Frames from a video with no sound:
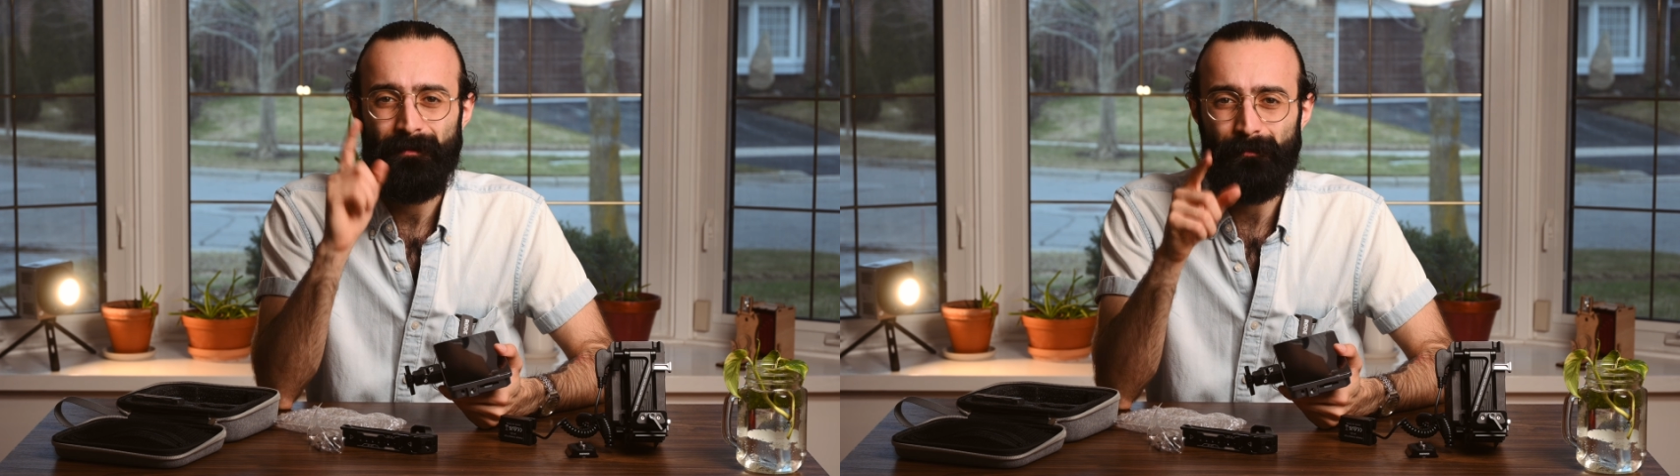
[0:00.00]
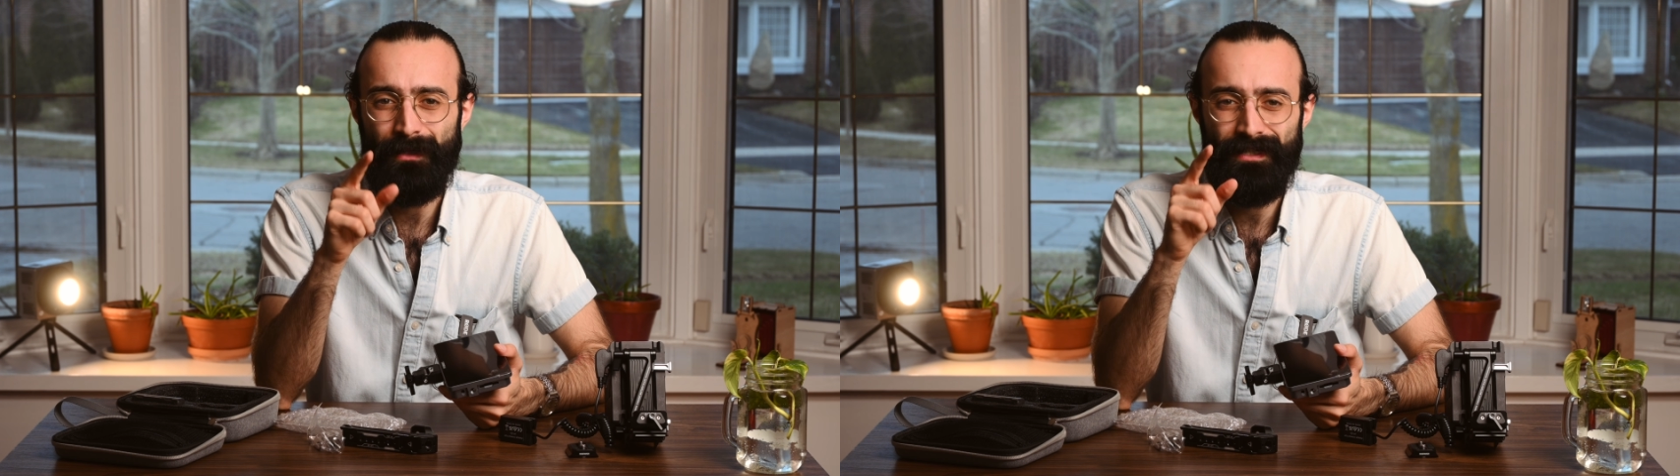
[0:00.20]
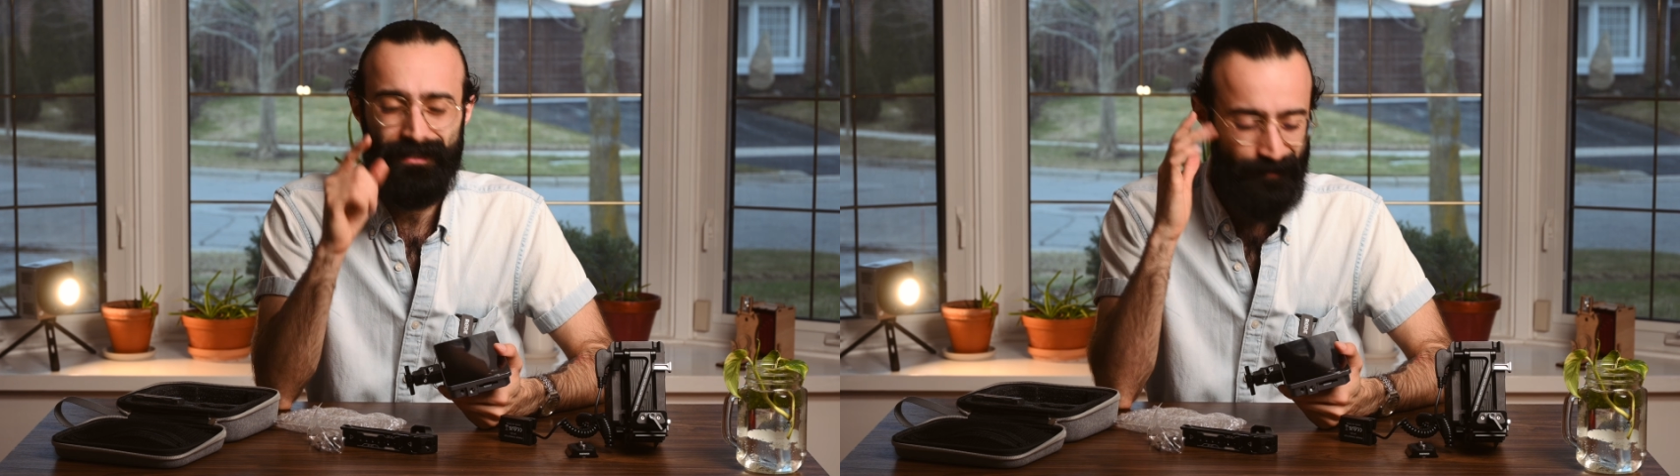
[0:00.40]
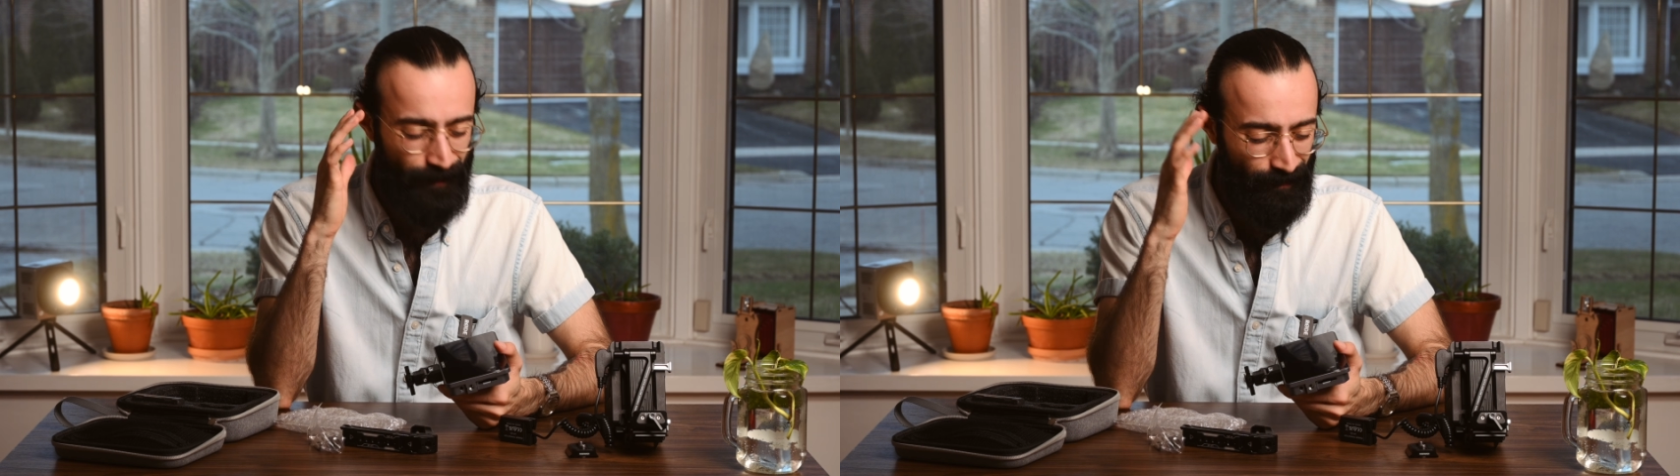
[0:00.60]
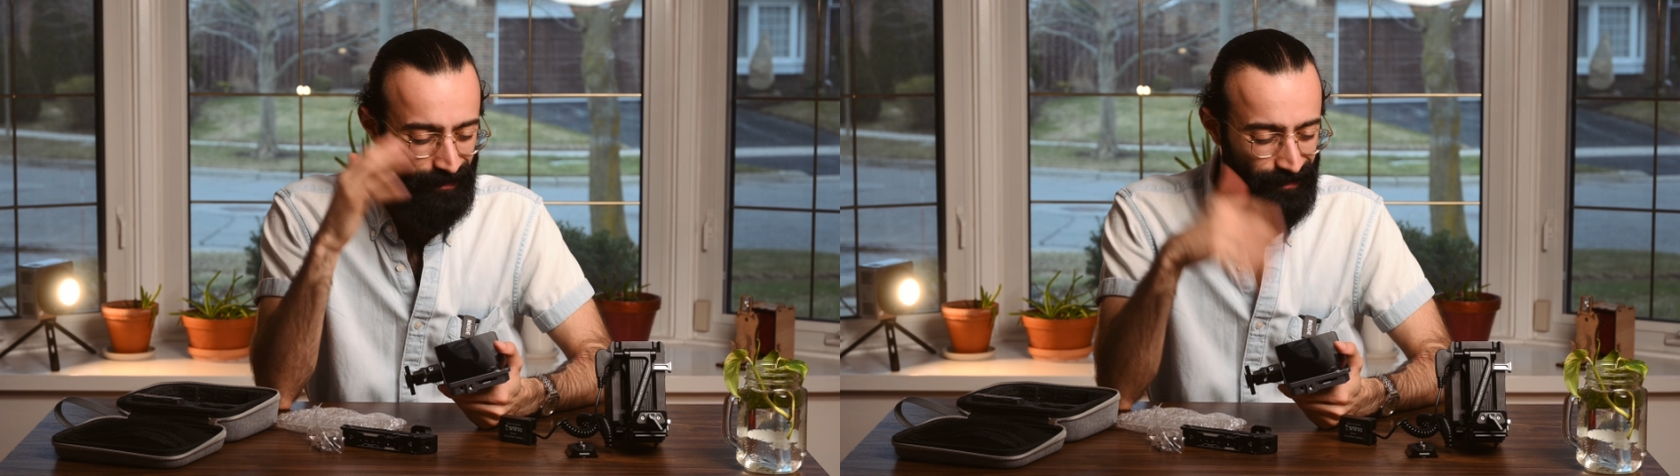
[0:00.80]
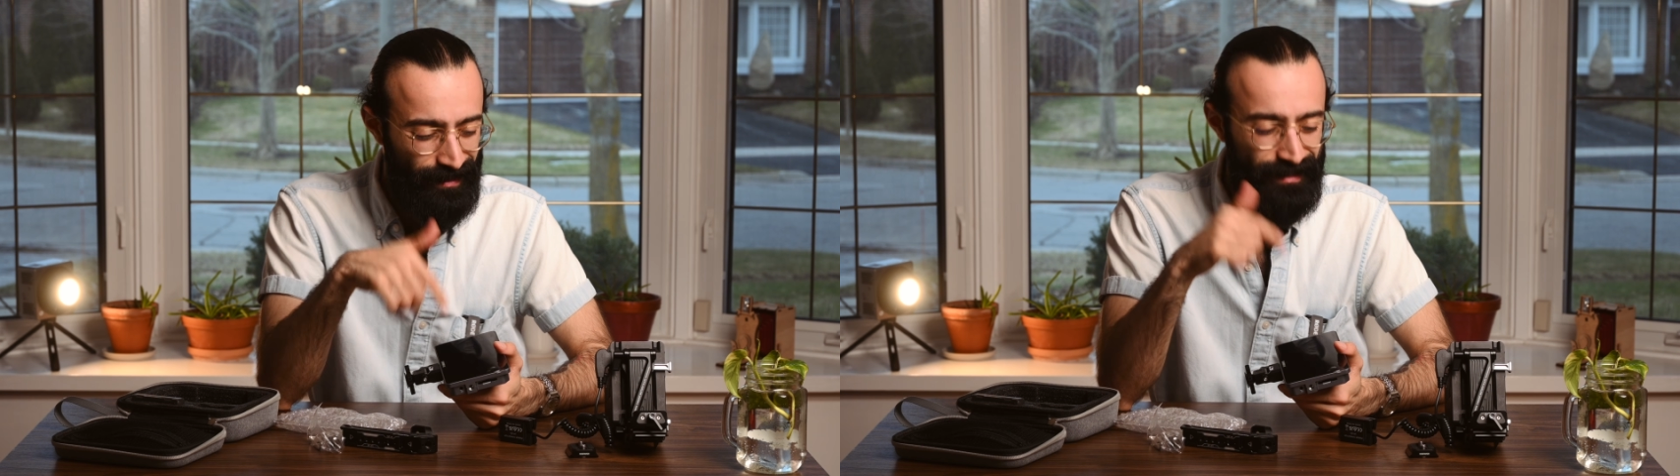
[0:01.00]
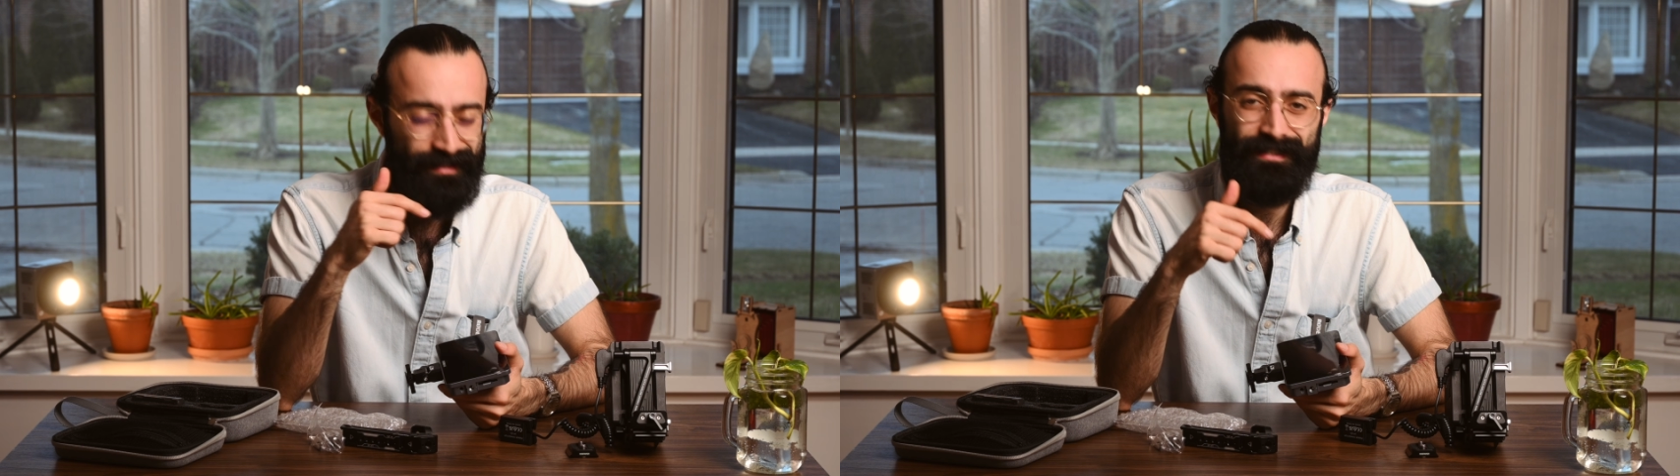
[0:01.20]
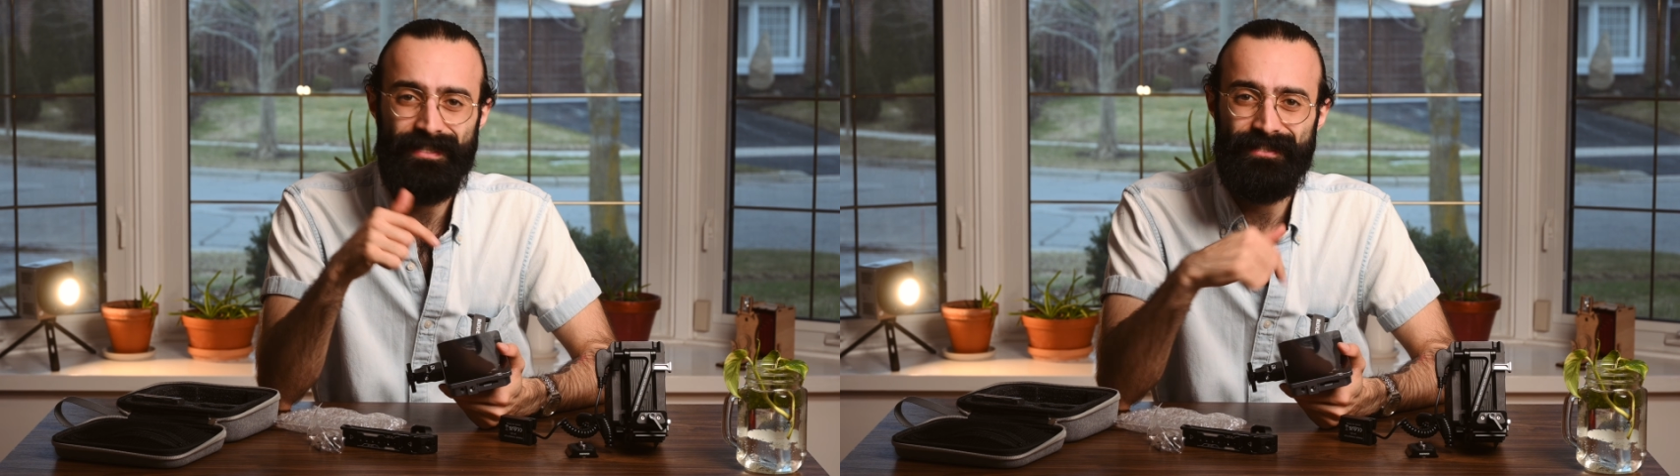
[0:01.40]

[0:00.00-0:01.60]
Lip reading: but this